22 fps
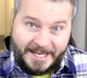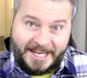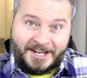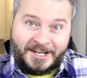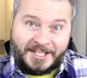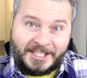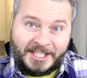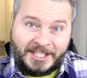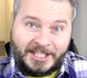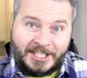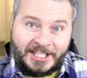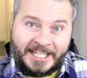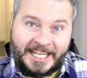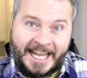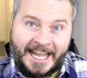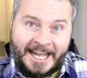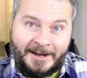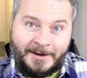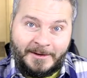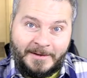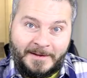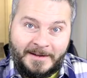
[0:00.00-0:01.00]
Be on the
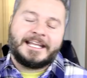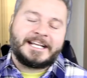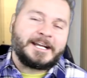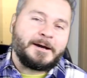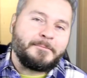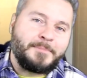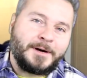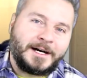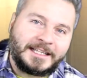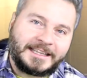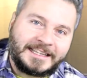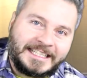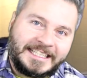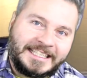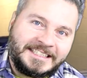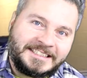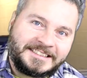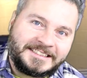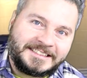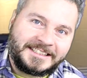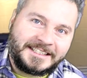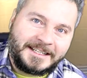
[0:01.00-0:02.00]
lookout, like a
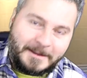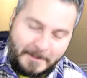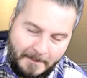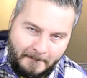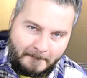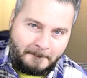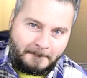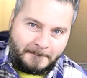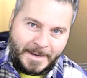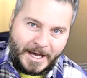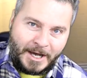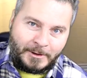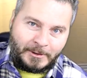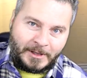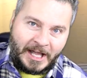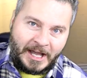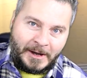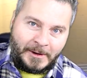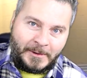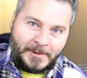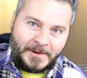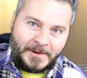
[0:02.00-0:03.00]
police
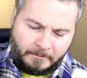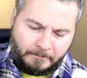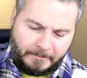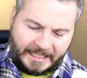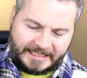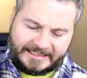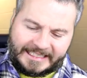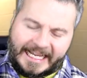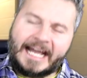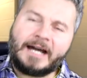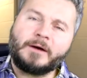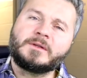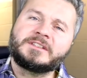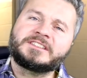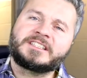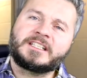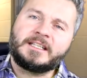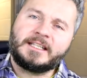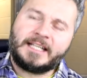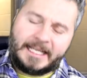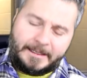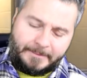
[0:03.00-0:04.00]
bolo. McDowell was
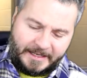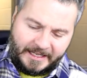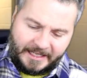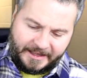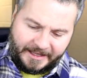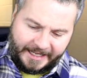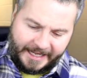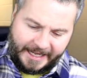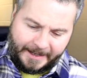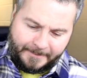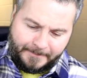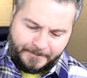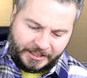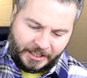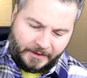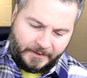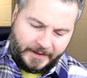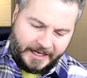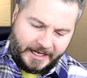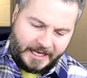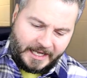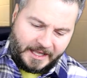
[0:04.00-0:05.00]
claiming that
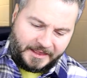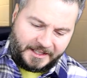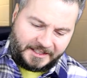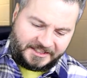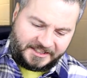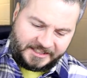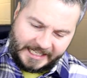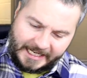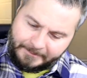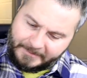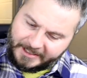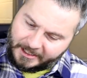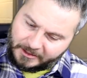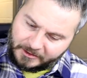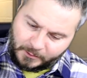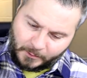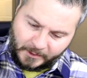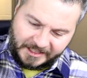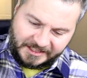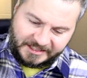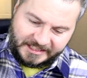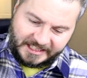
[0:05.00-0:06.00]
during the same year,
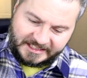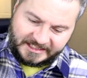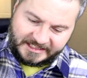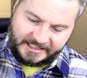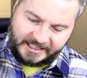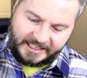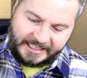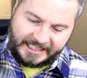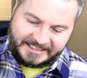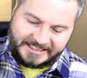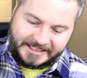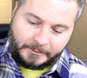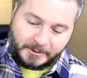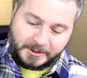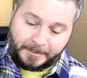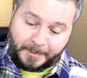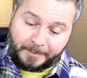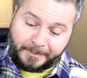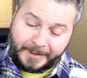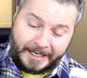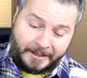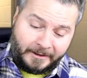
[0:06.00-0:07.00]
twenty sixteen, as he was
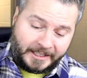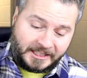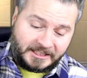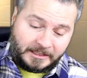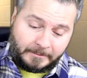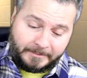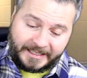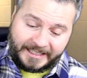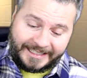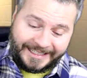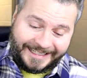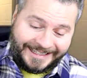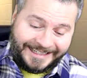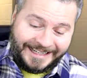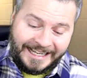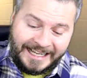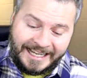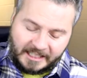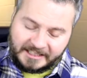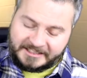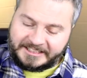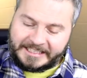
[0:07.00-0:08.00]
preparing to begin
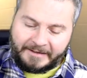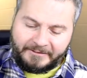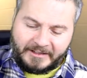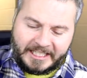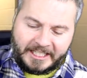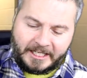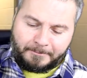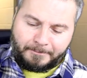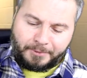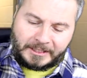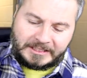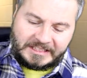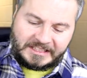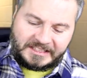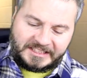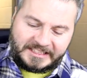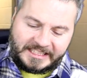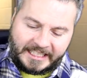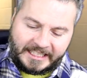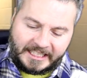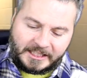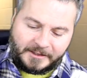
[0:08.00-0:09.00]
a seven-year prison
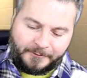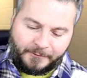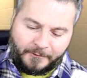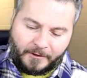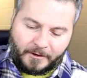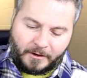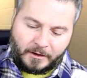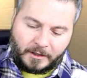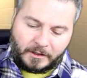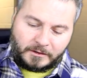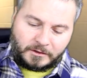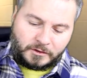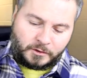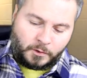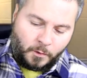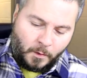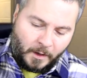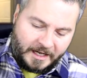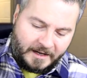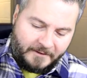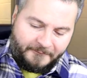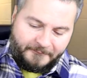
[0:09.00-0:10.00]
sentence for
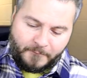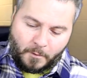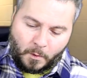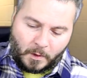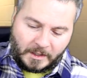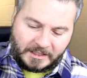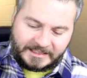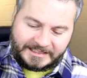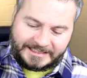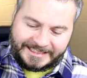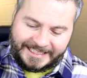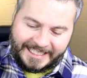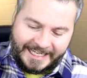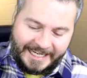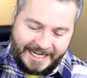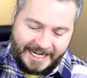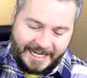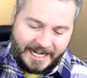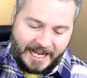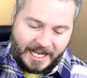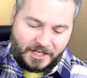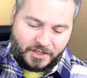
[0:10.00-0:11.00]
twenty
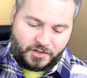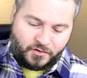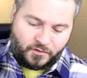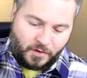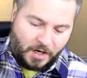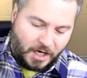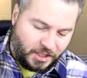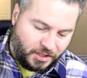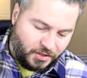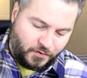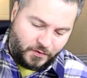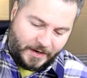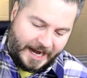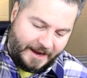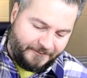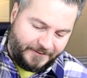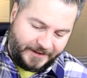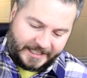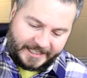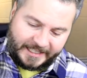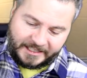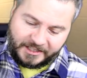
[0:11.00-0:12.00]
fourteen drug
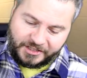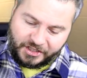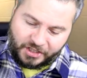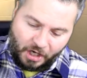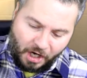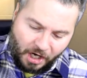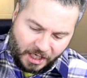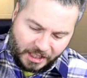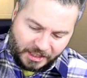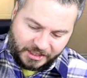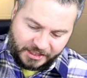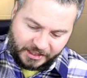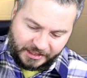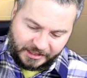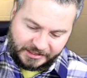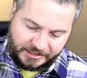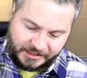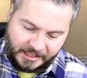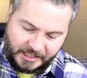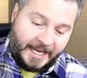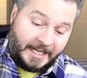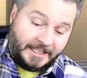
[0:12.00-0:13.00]
trafficking
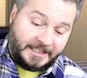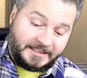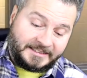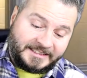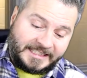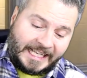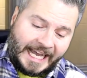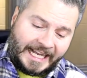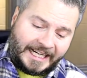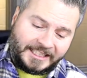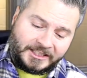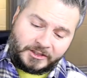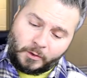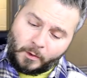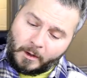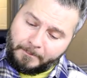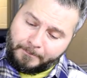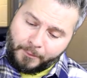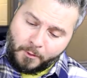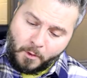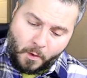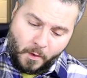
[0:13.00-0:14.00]
charges, he decided to
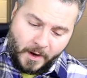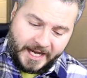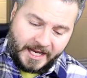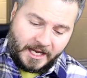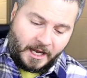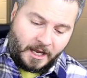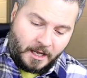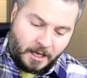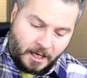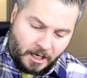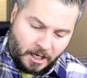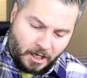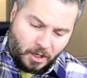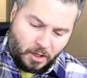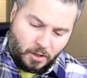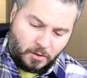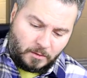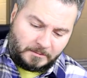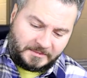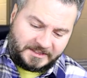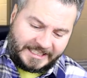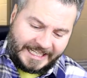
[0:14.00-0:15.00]
appoint
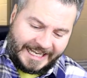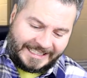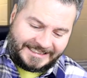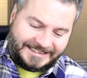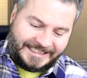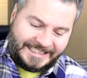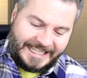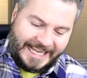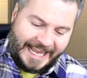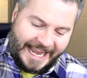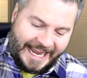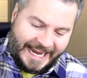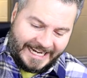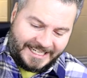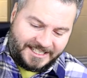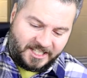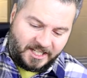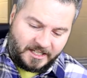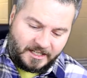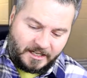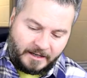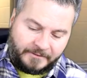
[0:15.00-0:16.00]
Holmes as the
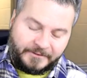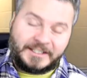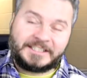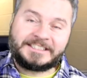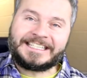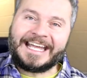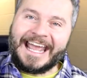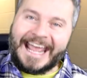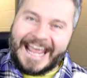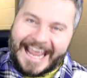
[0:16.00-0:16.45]
agent of his